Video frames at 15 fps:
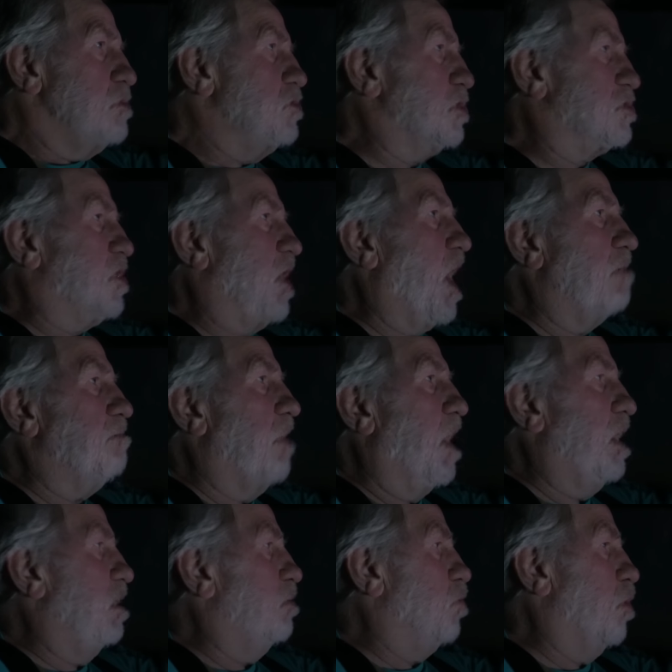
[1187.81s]
just like
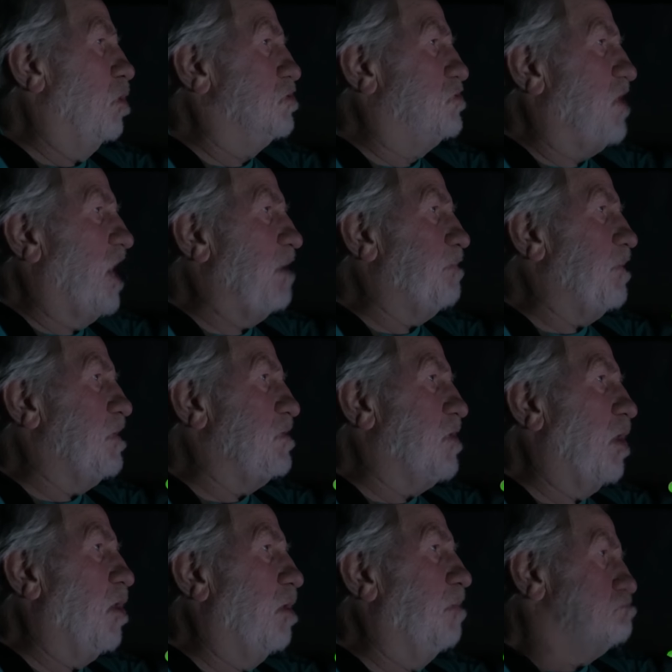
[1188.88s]
my world champion
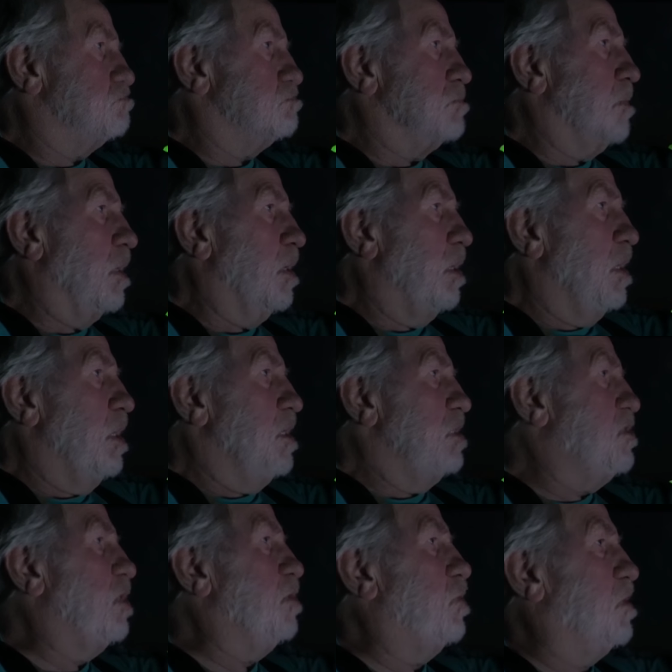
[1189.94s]
Tara,
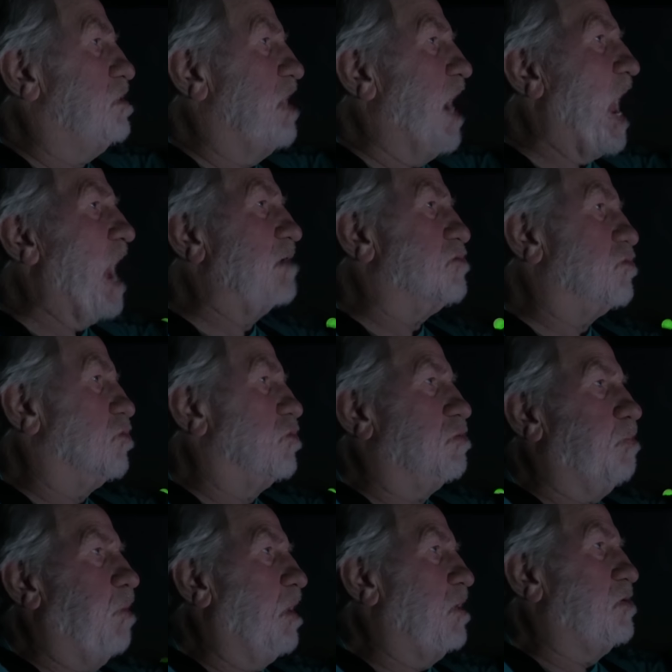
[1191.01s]
she was natural
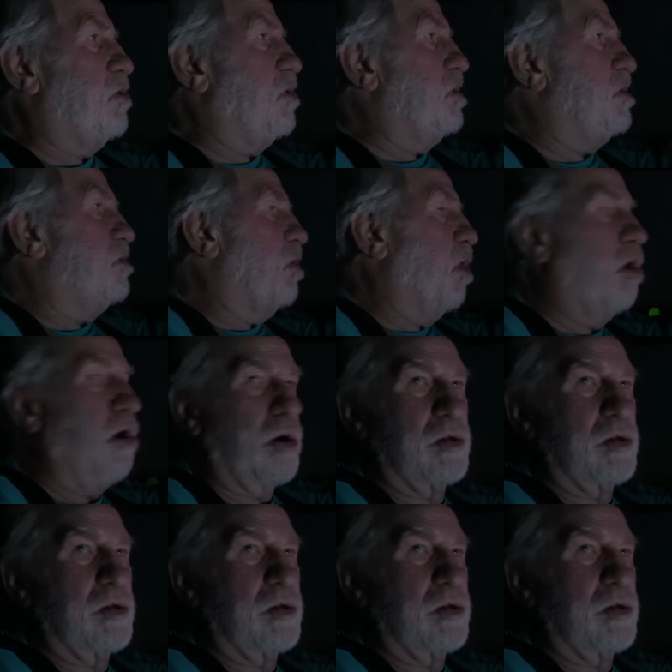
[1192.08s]
split breed dog,